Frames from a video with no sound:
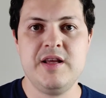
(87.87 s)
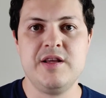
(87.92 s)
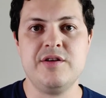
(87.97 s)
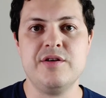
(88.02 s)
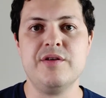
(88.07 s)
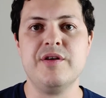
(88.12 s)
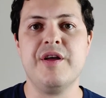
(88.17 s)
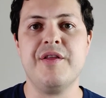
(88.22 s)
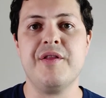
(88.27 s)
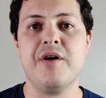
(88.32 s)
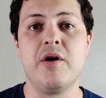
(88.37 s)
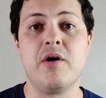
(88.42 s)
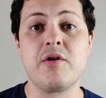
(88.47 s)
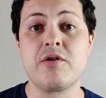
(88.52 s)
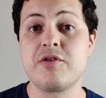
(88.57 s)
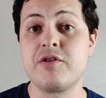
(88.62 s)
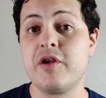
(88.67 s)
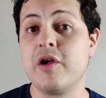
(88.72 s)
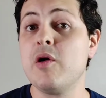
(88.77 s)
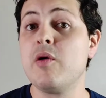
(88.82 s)
And the
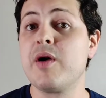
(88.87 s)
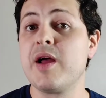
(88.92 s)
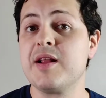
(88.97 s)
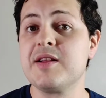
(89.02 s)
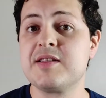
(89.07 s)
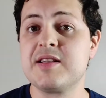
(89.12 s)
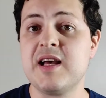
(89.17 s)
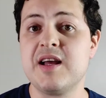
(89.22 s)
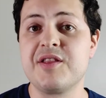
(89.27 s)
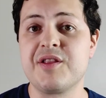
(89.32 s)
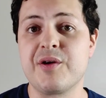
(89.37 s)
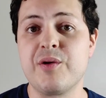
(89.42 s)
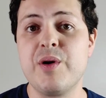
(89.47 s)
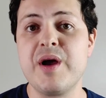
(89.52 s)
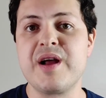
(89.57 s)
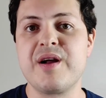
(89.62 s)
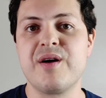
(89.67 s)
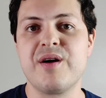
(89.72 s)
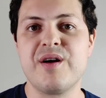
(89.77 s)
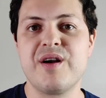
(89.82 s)
harder you go against that, the
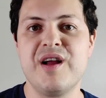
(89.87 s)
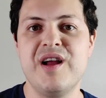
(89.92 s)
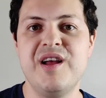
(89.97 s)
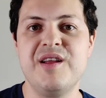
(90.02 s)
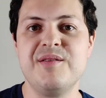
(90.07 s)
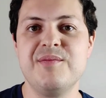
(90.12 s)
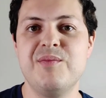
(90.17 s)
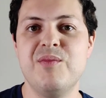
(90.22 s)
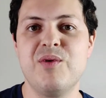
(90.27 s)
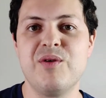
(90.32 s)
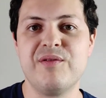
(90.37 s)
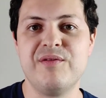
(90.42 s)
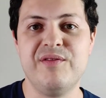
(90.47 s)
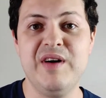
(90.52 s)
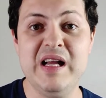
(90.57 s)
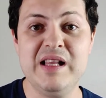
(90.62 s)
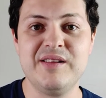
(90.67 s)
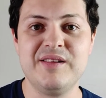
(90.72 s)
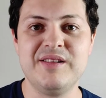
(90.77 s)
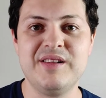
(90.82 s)
quicker and more
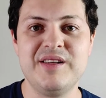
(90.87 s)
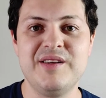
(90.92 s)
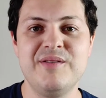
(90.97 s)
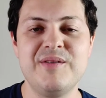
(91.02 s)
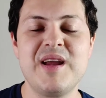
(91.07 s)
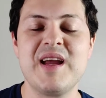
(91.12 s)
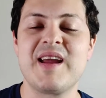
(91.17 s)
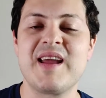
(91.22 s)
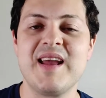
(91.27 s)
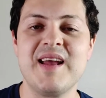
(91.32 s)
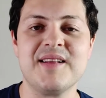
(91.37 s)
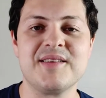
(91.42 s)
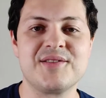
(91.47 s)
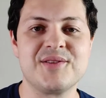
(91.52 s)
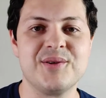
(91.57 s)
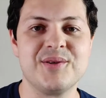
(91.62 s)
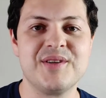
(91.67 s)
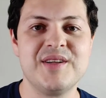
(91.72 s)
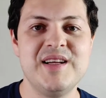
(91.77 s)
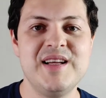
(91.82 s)
violently you get
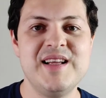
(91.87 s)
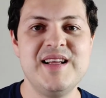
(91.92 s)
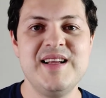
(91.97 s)
canceled.